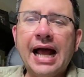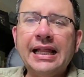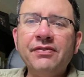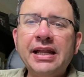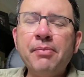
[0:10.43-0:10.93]
I
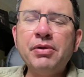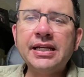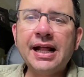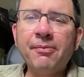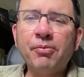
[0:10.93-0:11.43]
live in
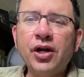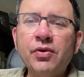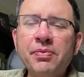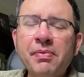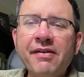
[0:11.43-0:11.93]
Edmonton, Alberta
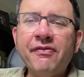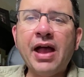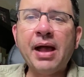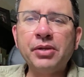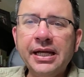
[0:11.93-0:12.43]
with my
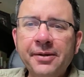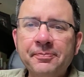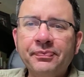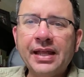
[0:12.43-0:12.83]
family,